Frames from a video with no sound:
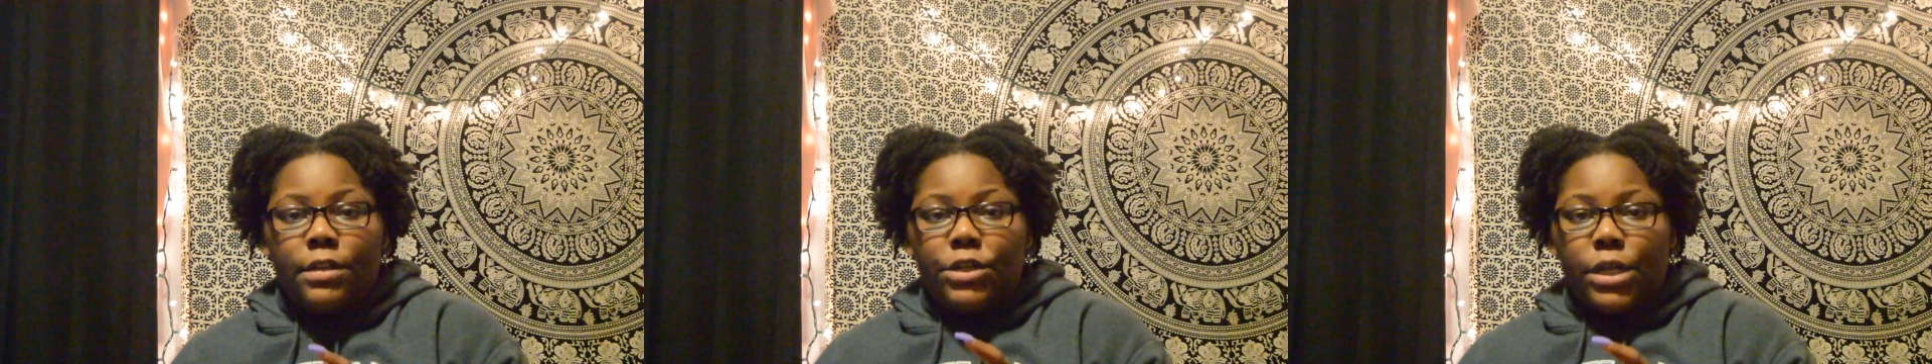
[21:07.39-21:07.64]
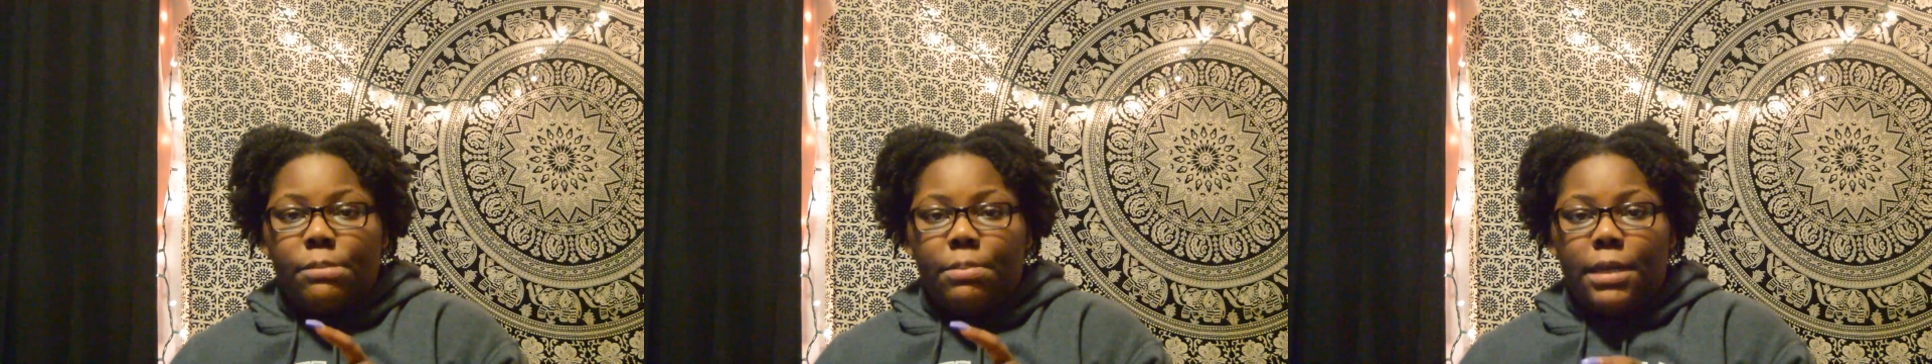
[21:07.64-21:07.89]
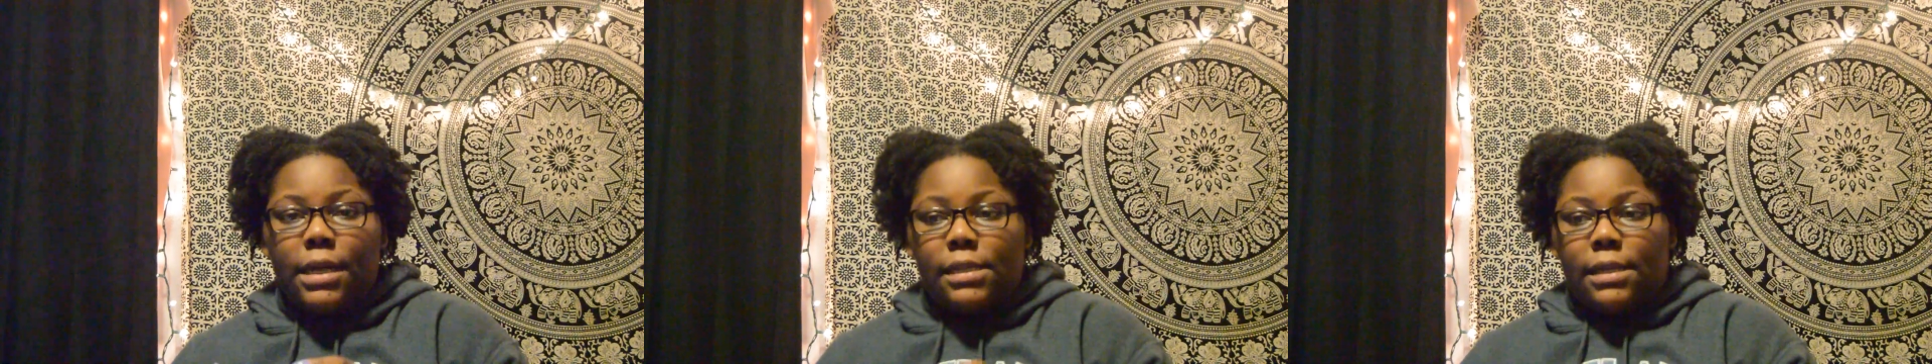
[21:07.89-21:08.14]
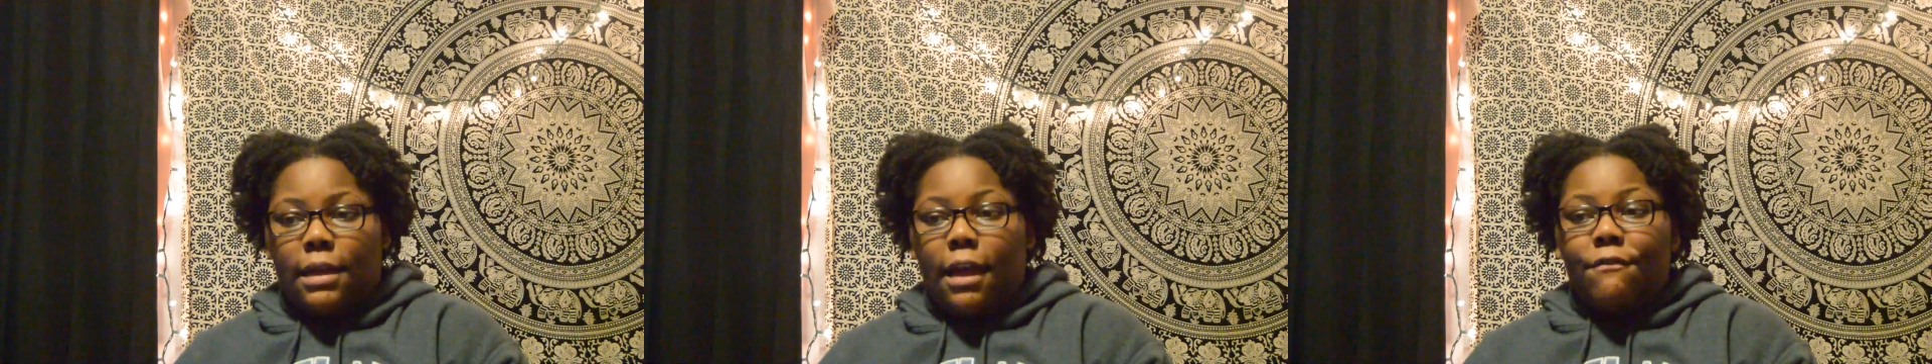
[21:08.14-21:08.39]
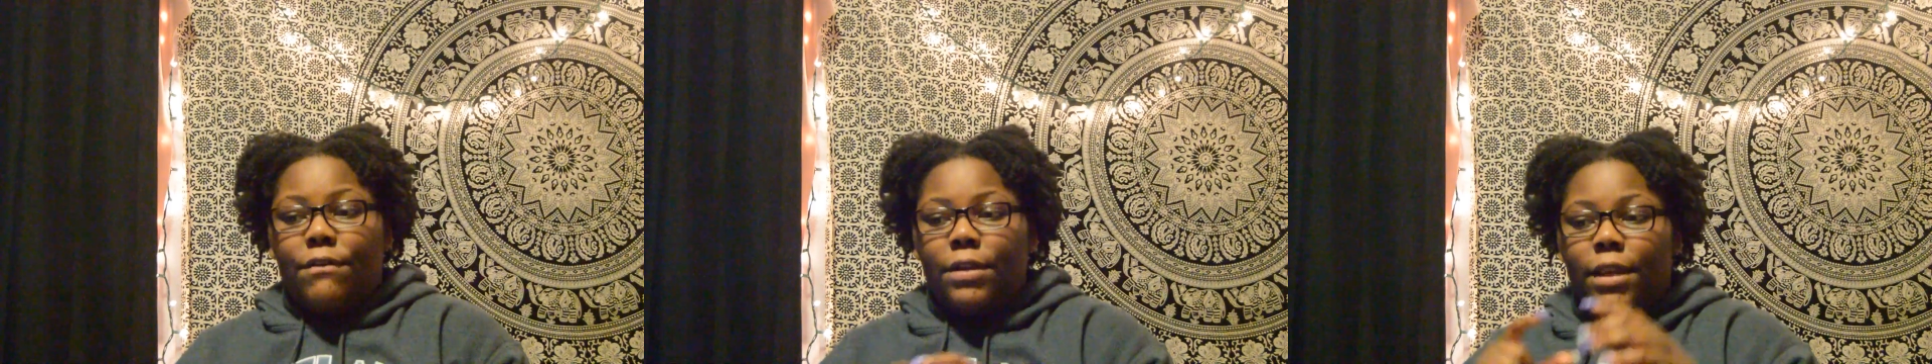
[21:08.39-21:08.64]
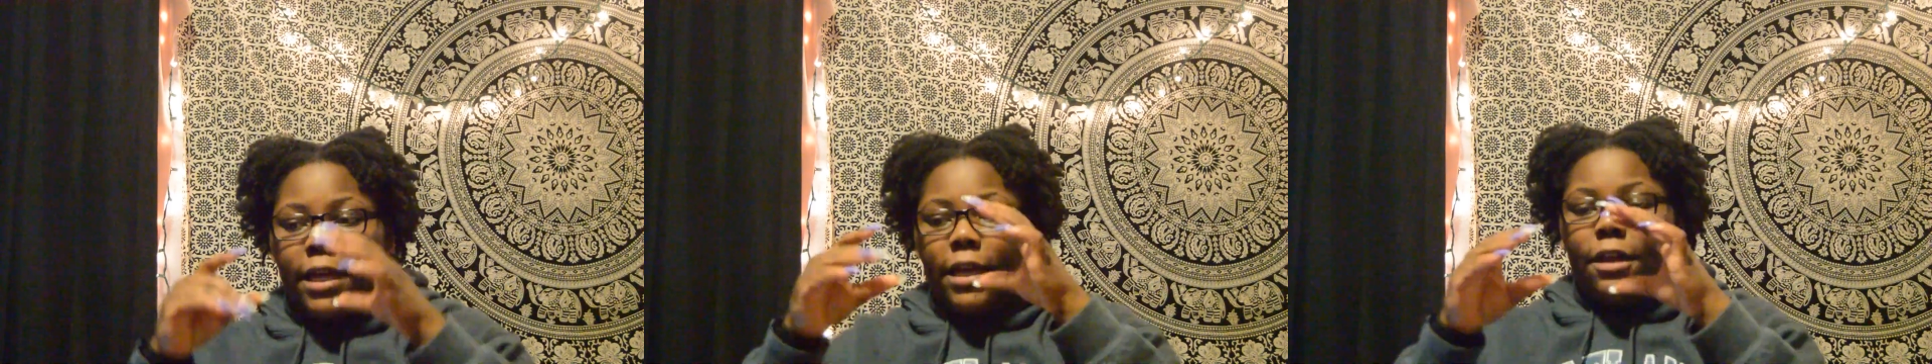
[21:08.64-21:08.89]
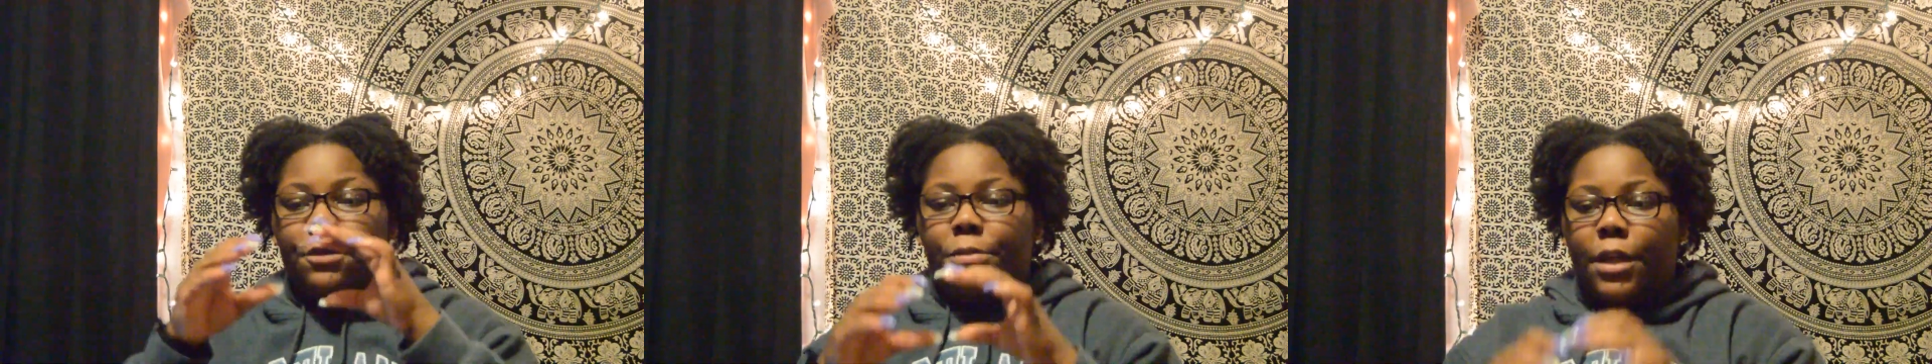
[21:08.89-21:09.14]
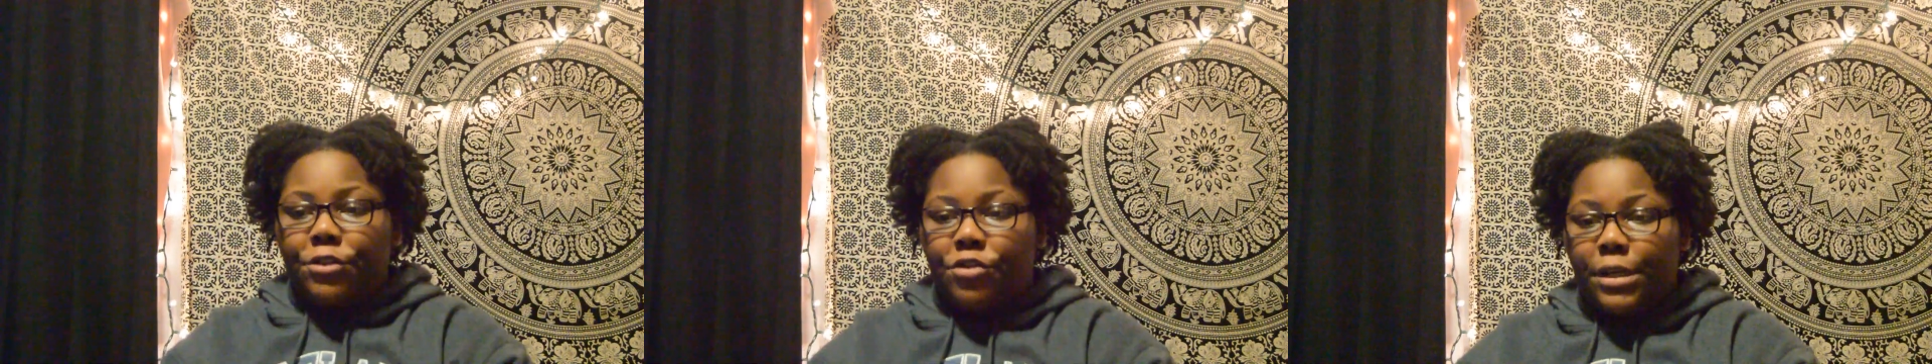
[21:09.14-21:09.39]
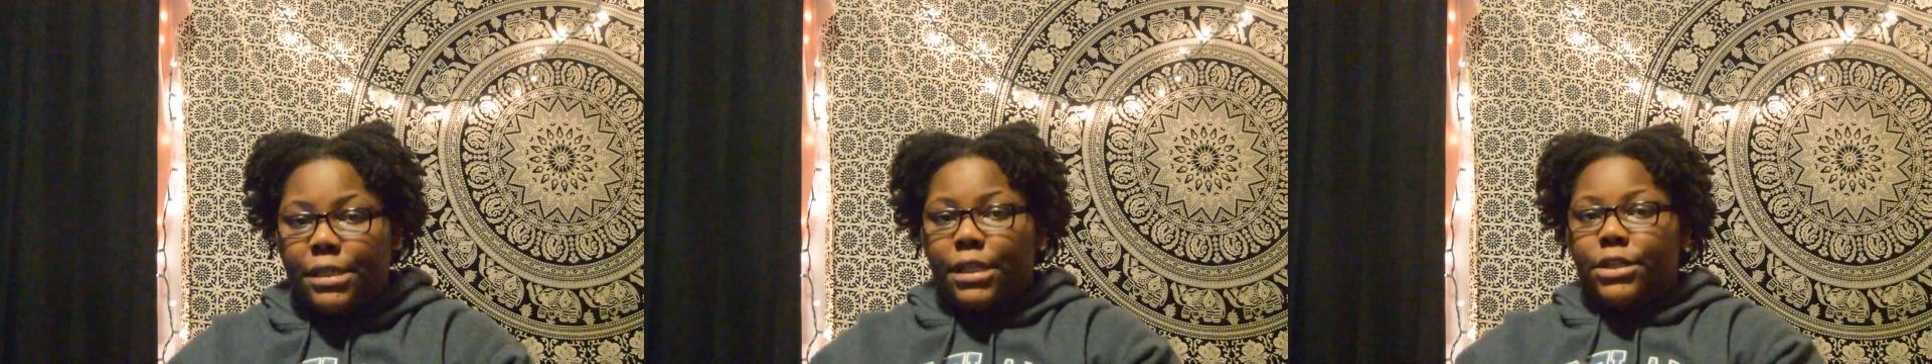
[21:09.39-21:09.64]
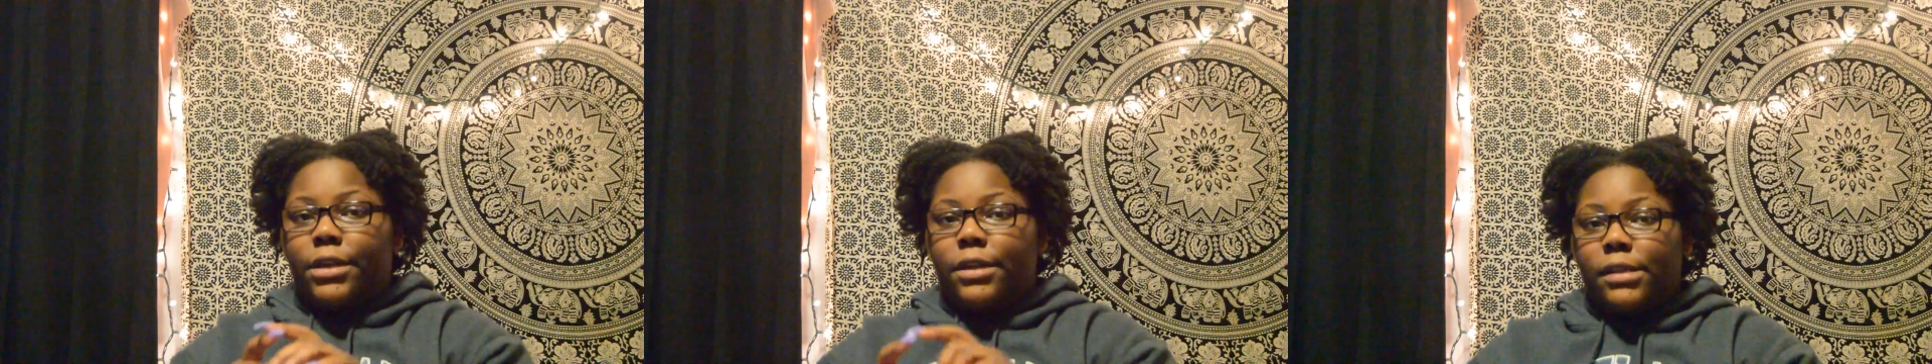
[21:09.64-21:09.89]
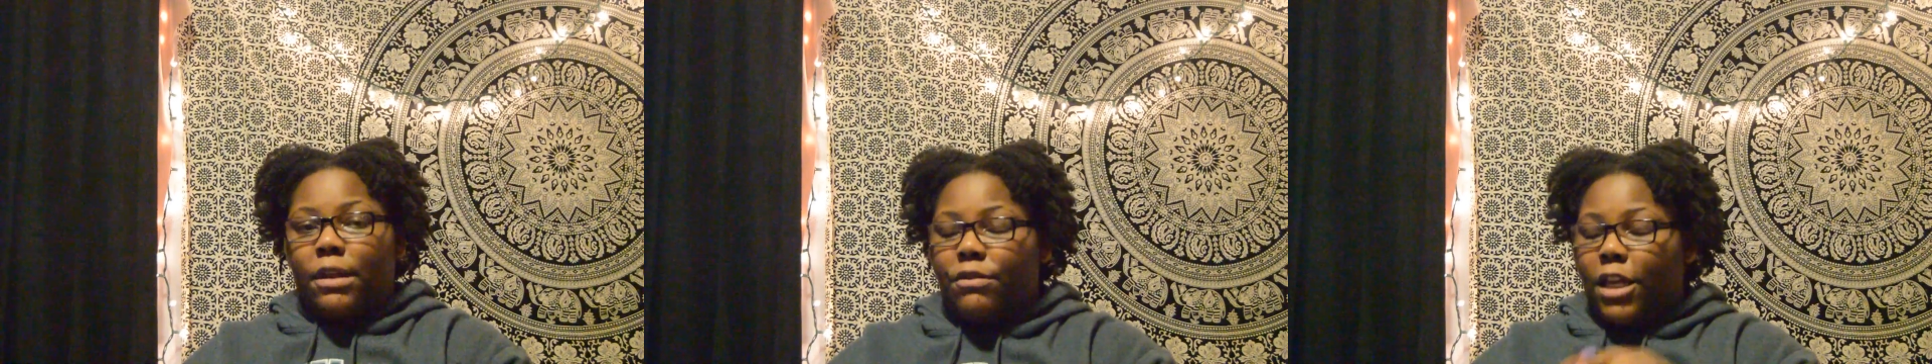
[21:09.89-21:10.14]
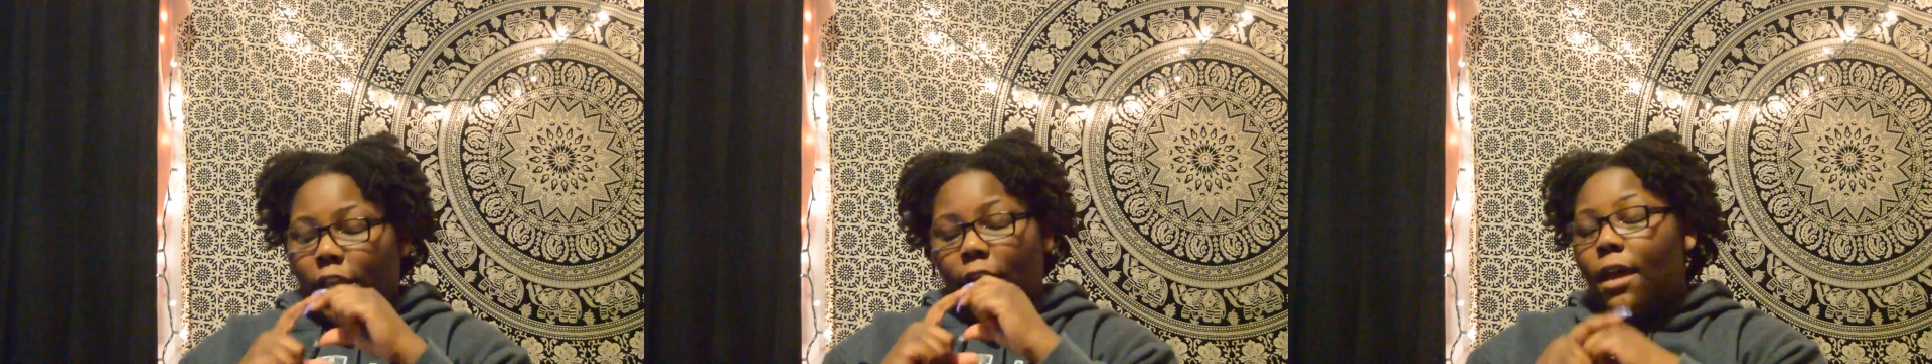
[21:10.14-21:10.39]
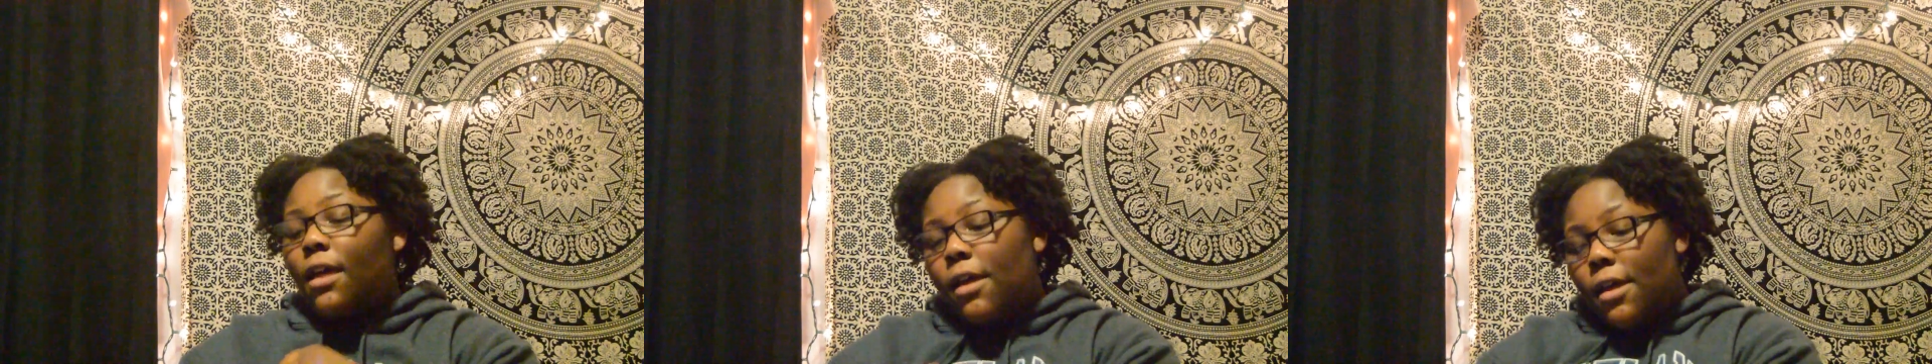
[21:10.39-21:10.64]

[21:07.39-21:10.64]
just because like I felt like it helped like transition and stuff like that.